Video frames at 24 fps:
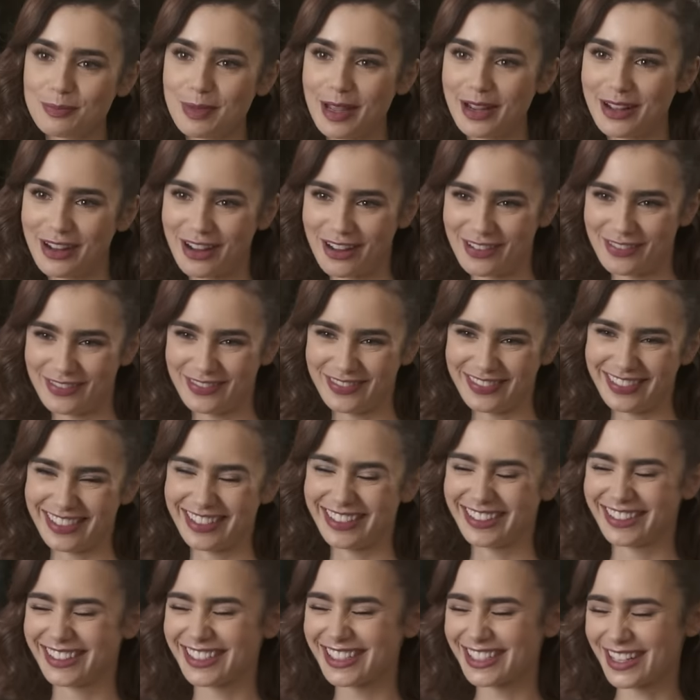Bake Off
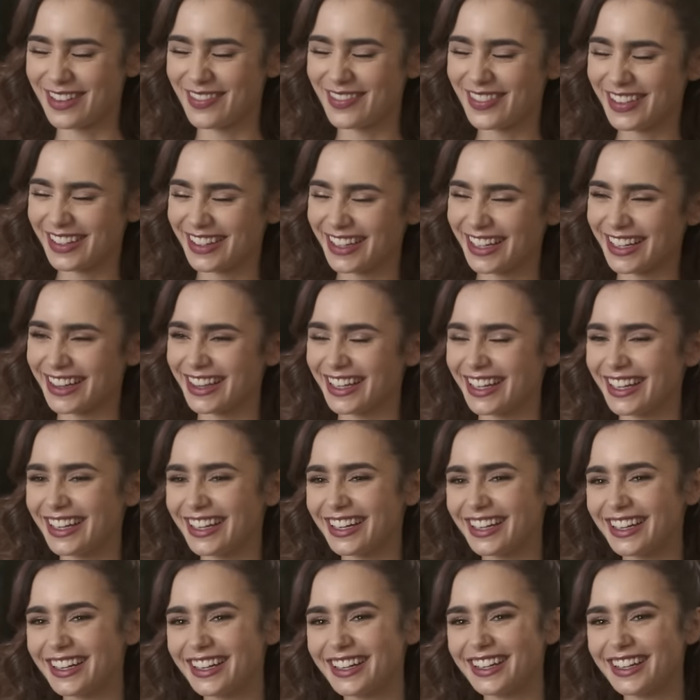or something like that.